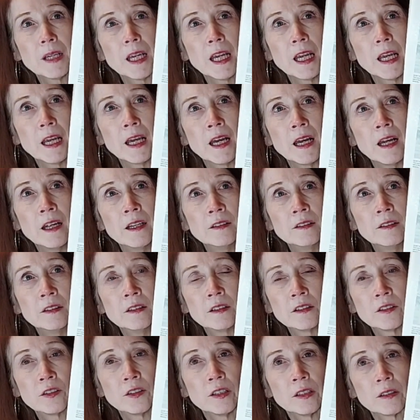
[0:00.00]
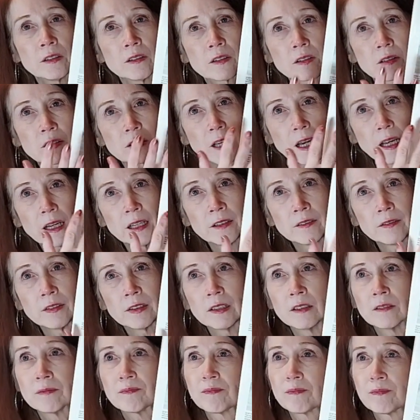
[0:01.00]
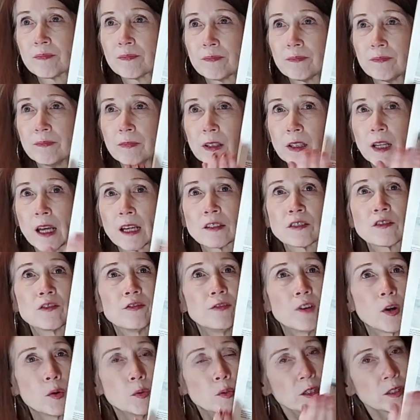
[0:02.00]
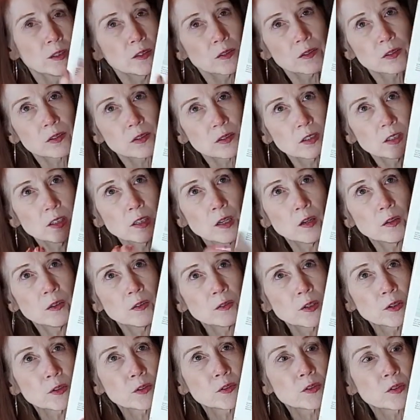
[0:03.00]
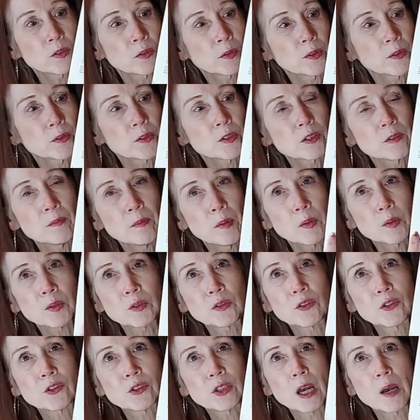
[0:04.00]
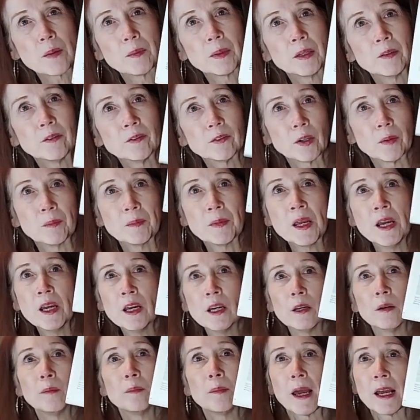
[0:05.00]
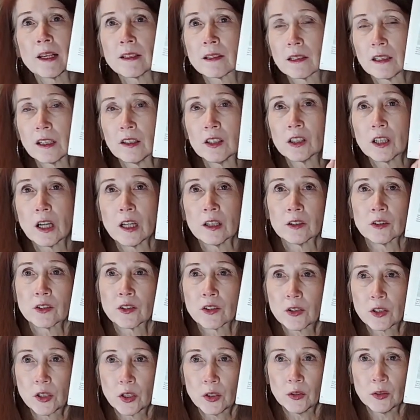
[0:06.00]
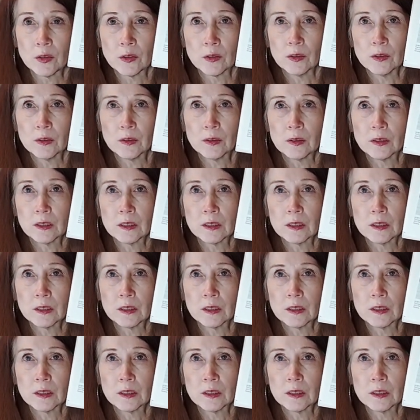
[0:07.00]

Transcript: it's kind of a less focused, you know, there's emotions coming from pastel colors too,